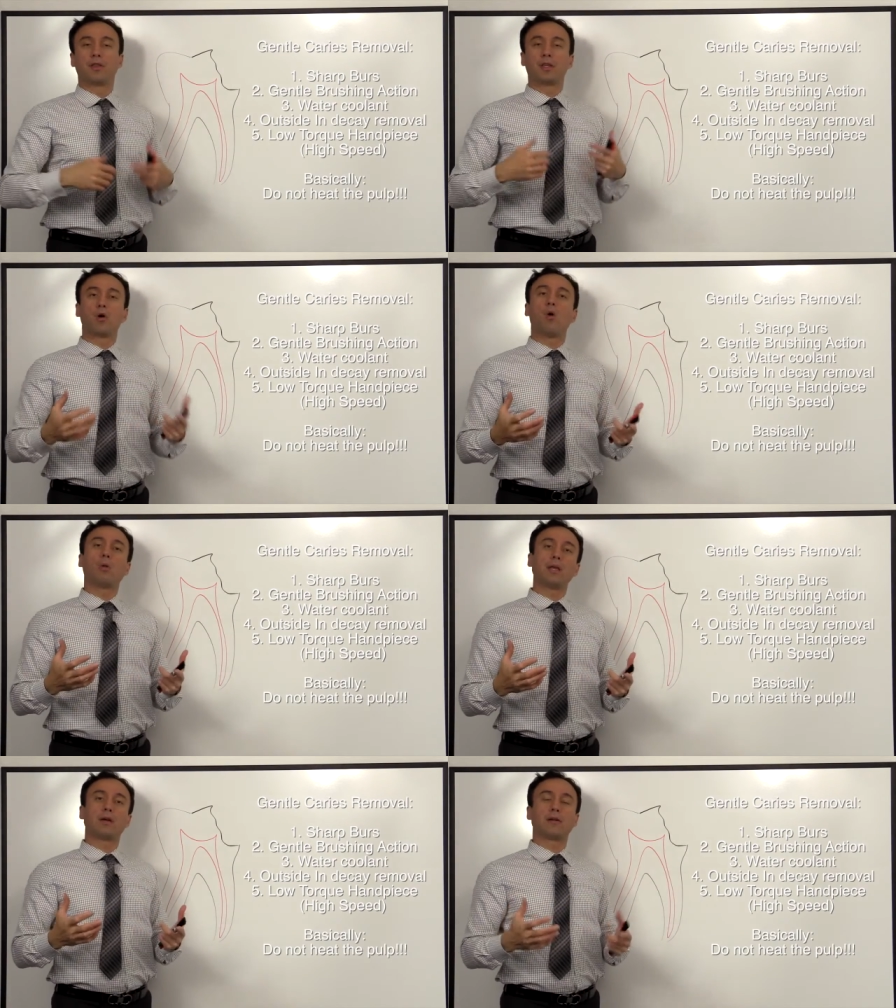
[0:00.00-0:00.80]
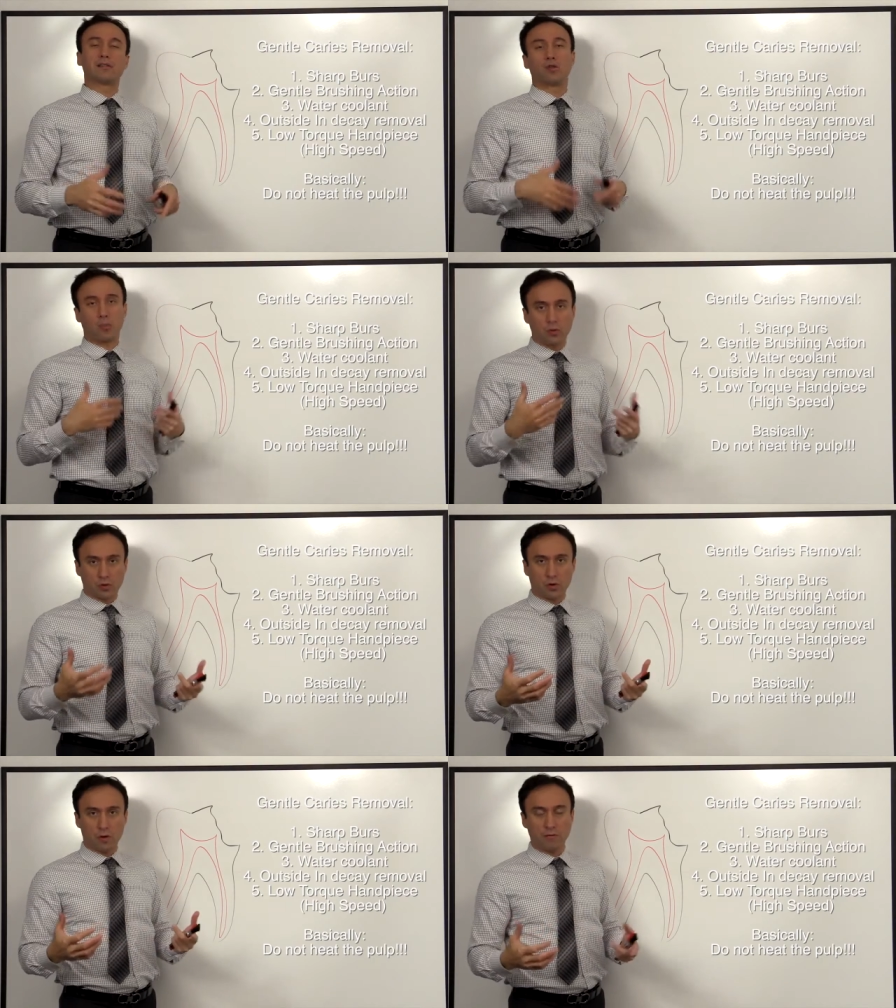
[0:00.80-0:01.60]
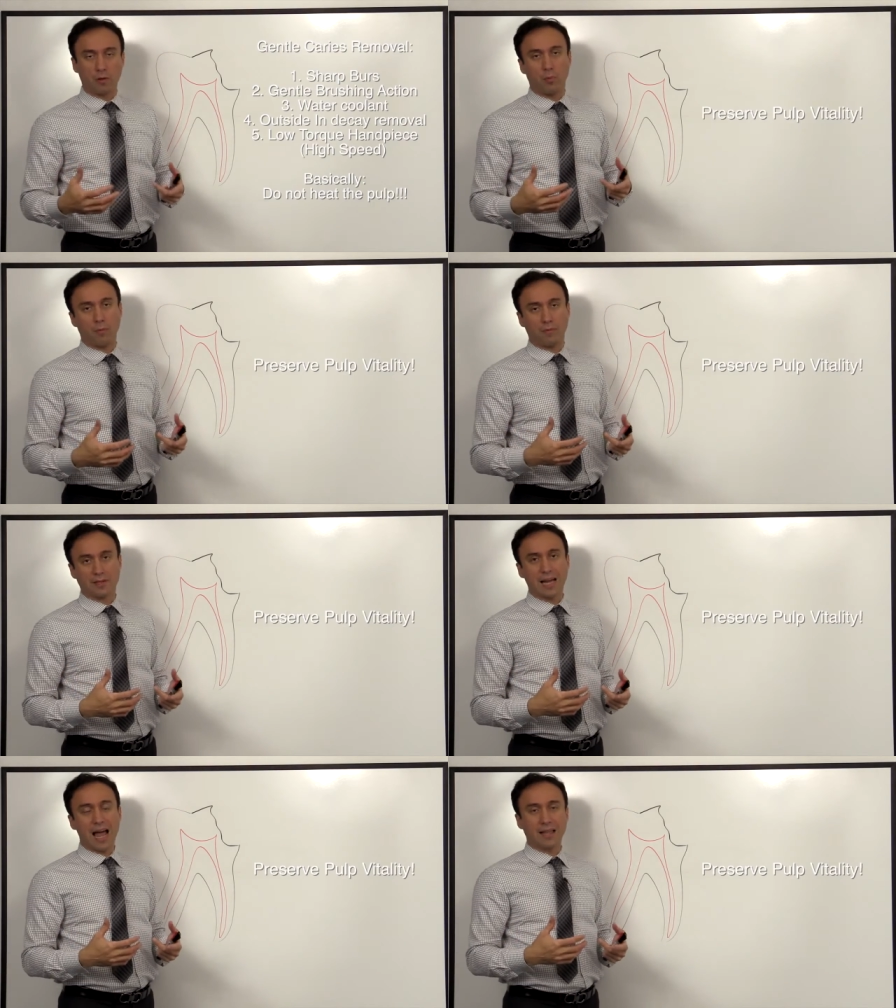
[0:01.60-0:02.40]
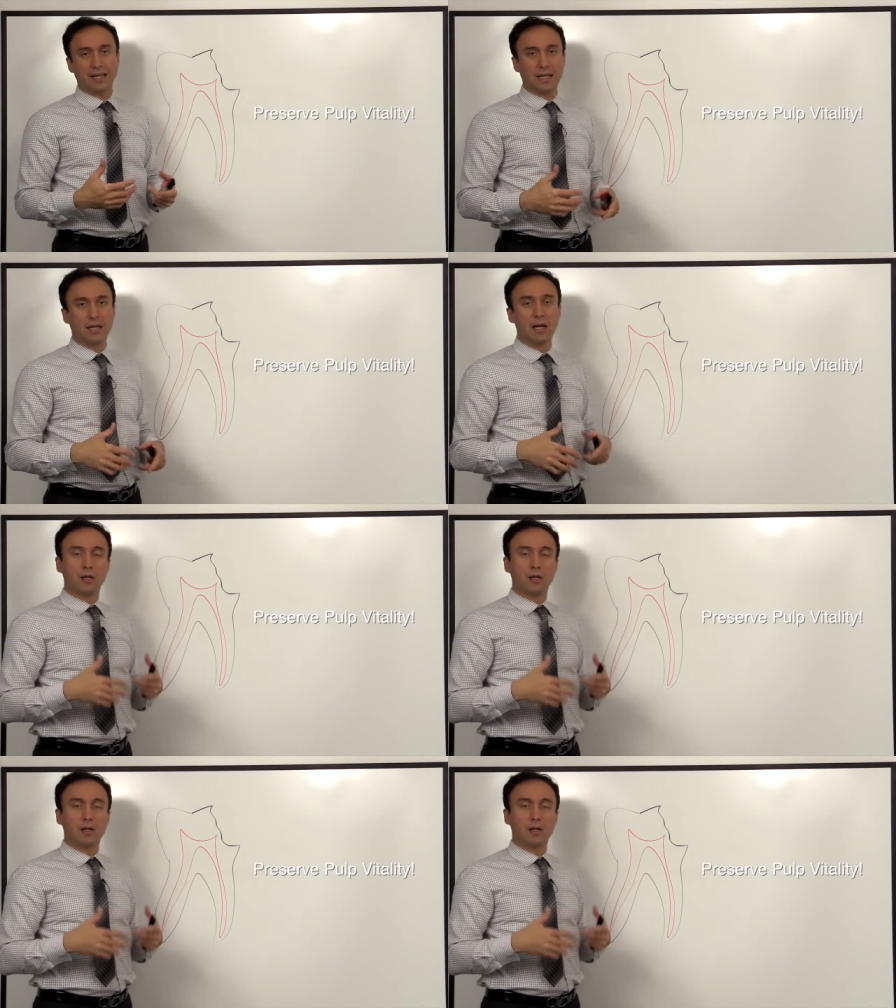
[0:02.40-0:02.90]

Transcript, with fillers: The goal here is to preserve the pulp vitality